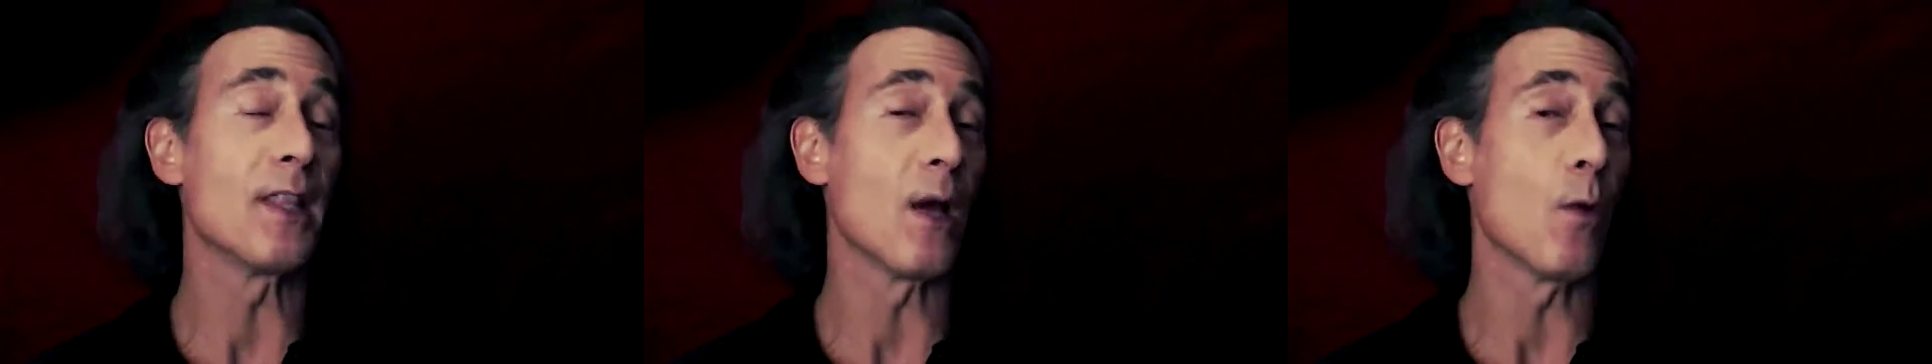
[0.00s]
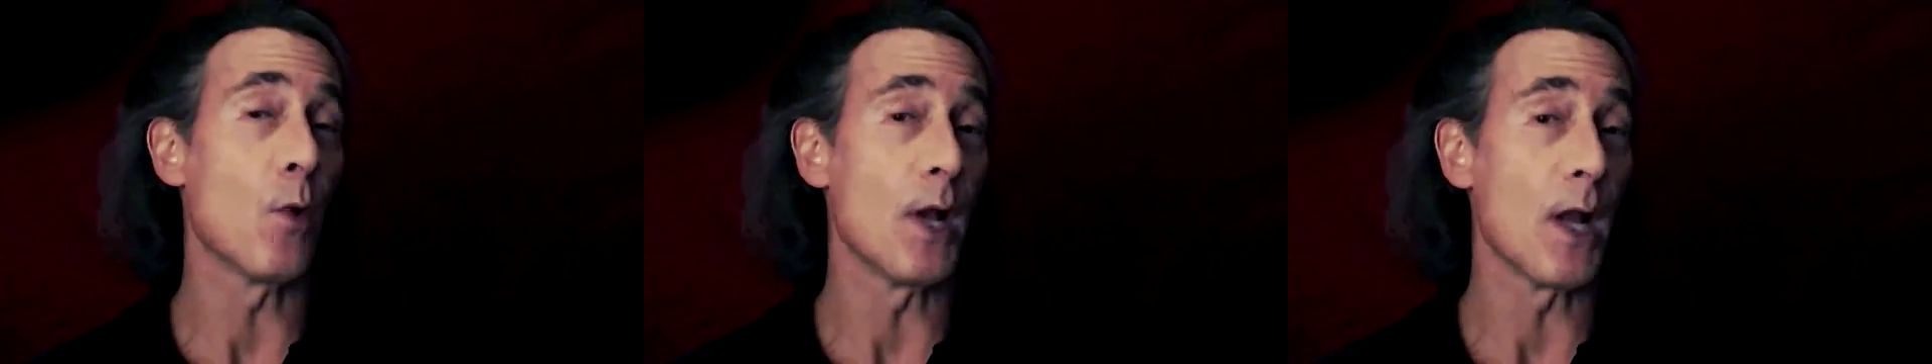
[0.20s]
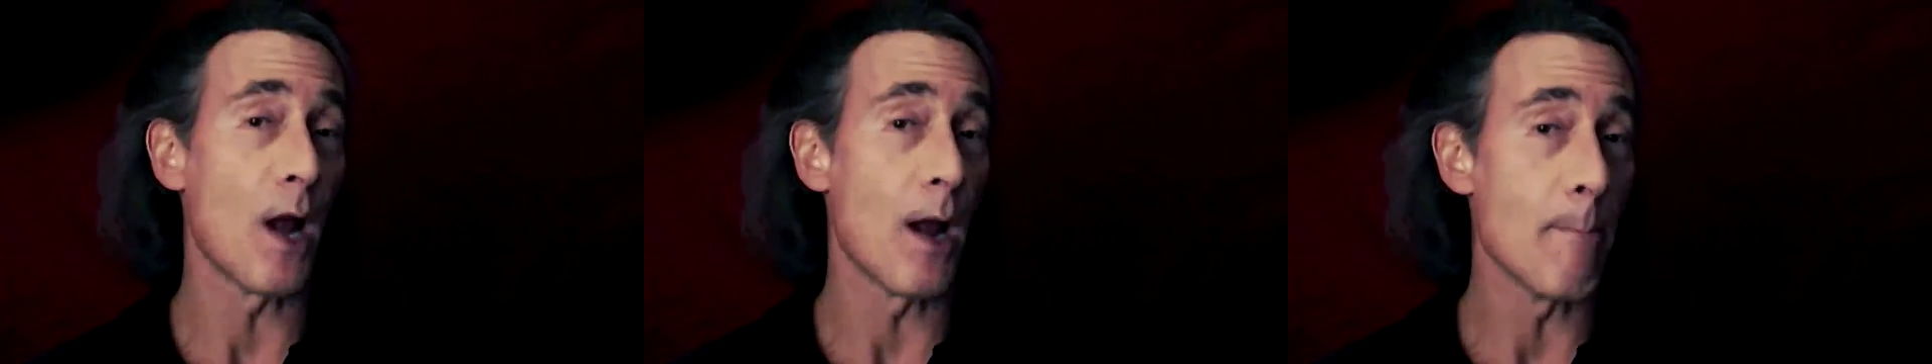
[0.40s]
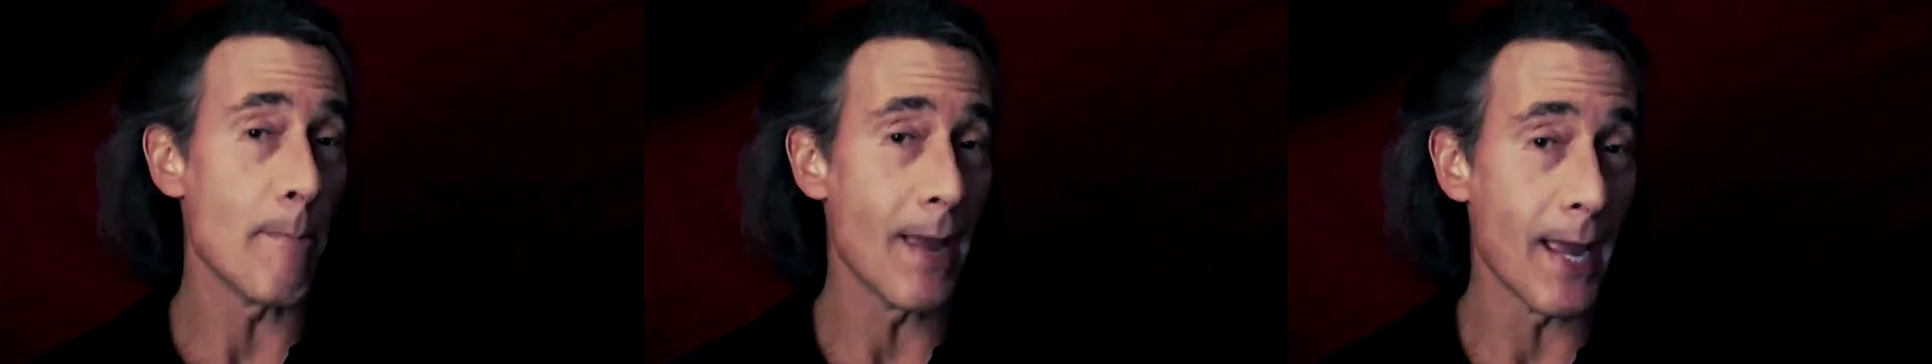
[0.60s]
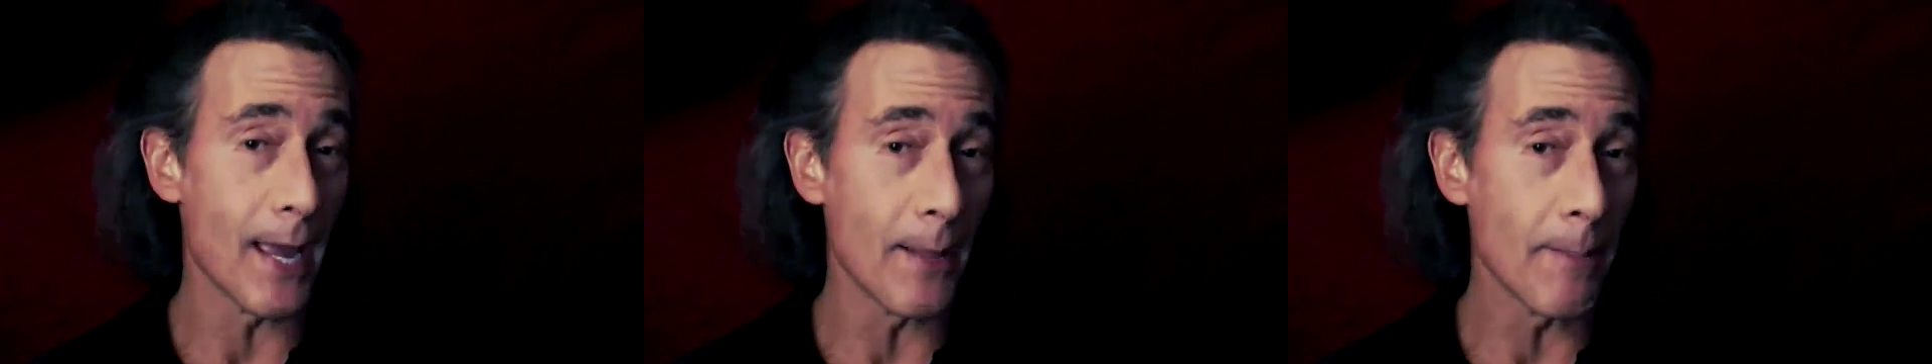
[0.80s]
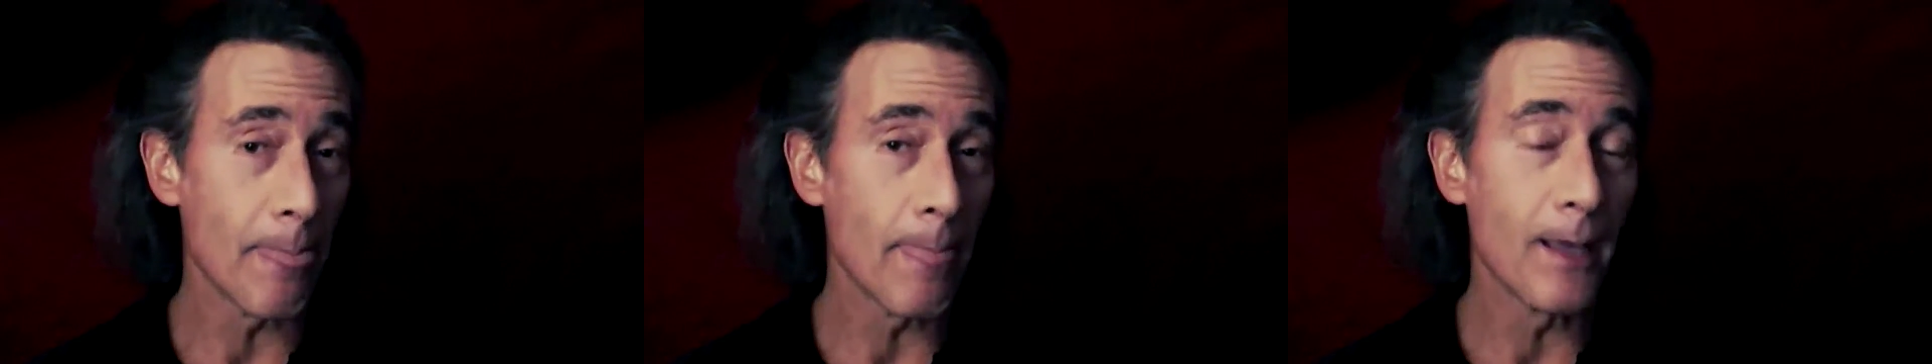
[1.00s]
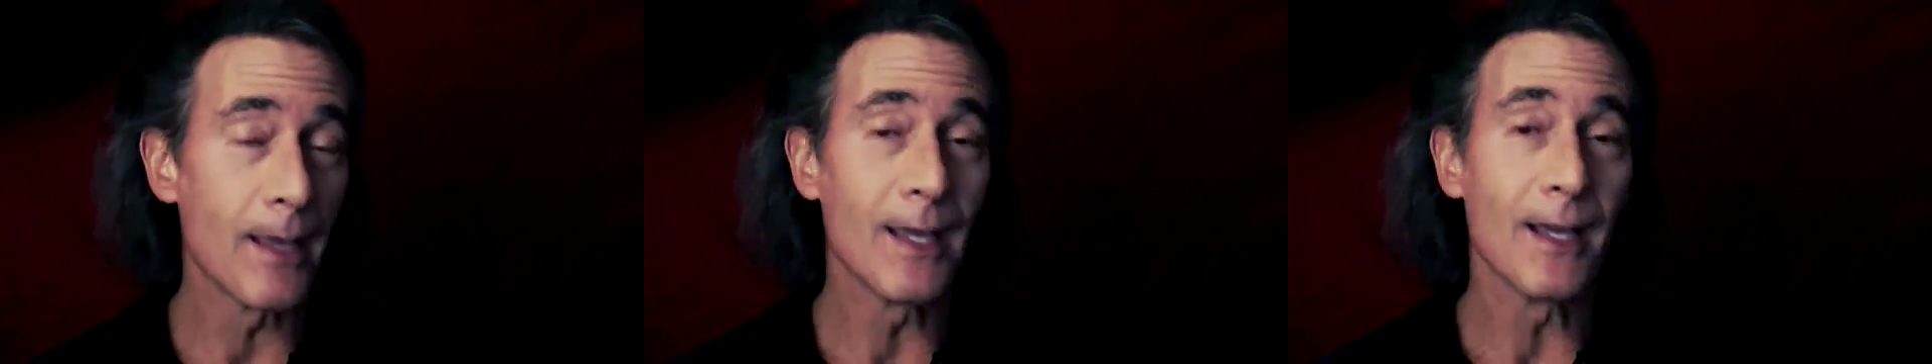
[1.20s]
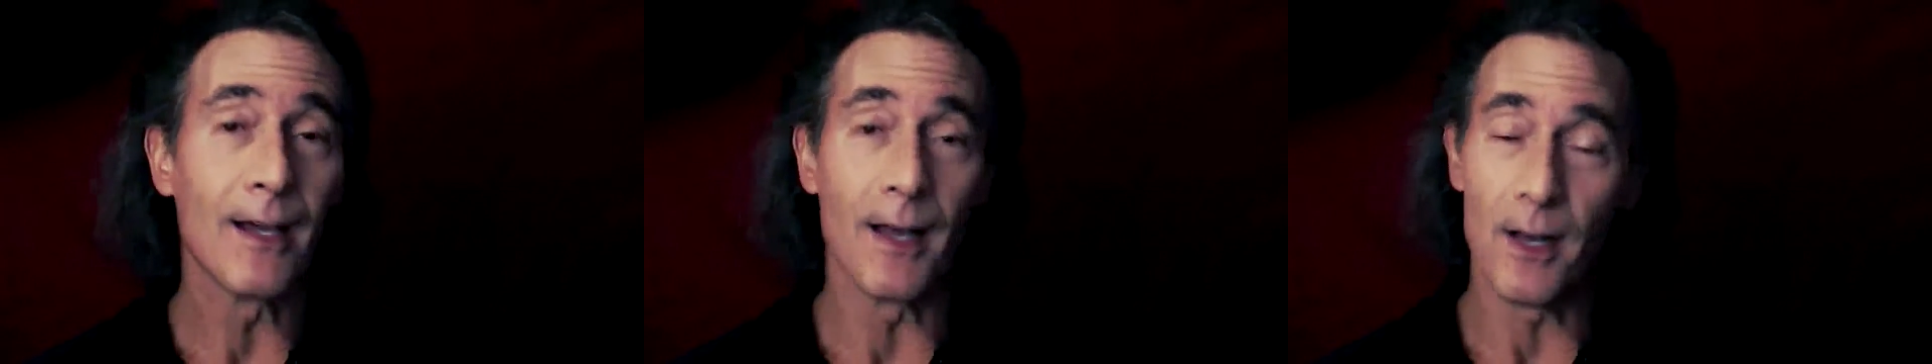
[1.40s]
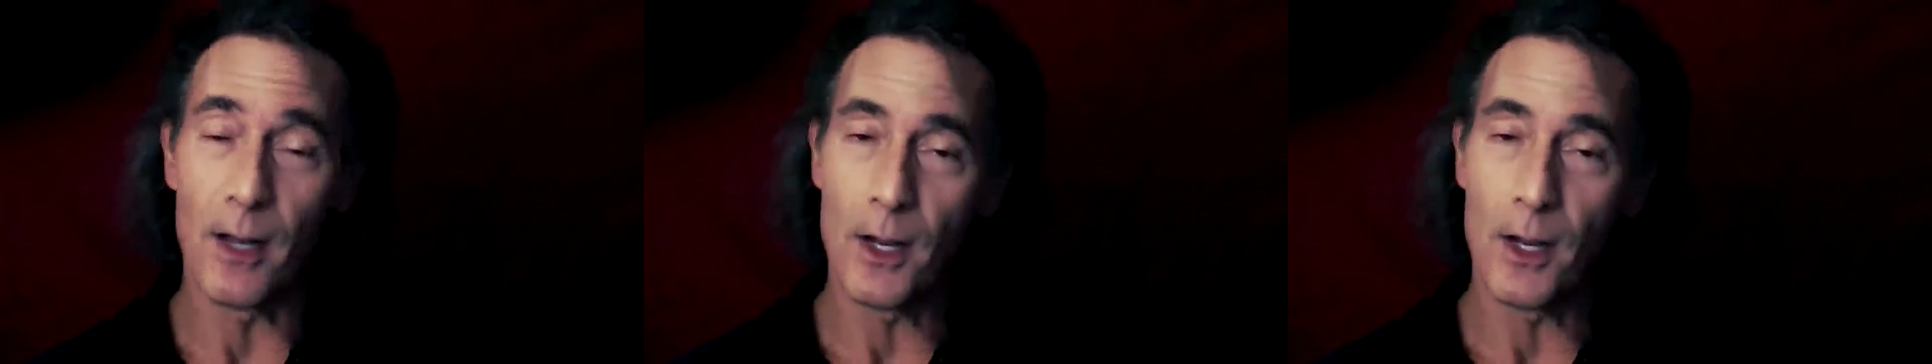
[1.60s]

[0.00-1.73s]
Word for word: that when I met an